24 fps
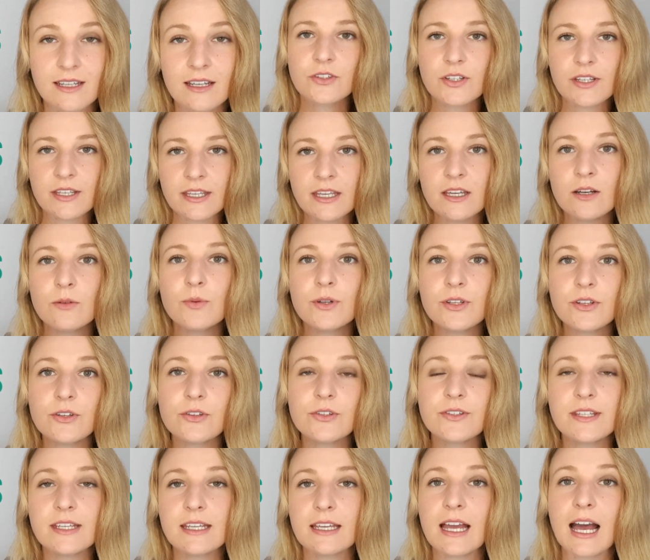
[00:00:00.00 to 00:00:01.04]
So here we're
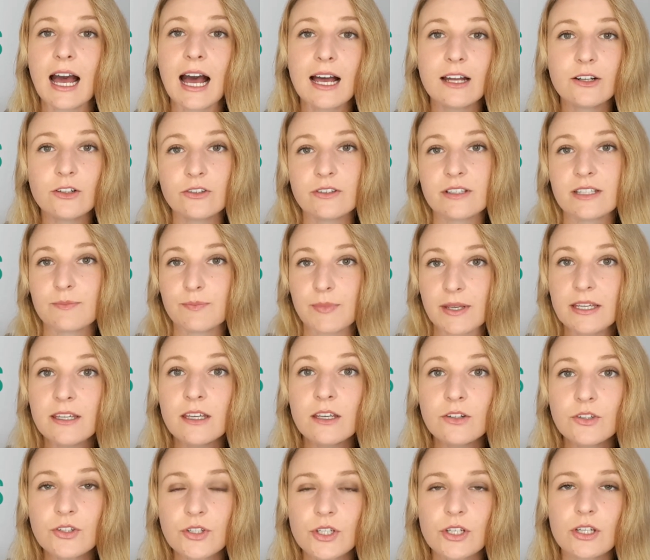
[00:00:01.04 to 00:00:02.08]
using aren't on
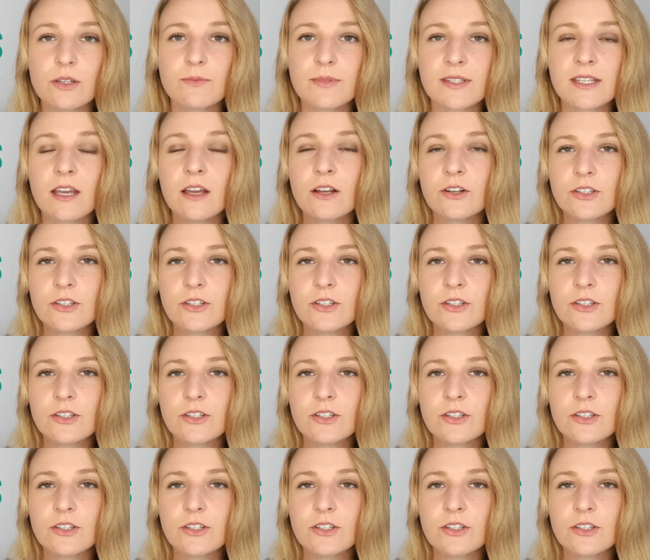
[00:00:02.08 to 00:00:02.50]
speaking terms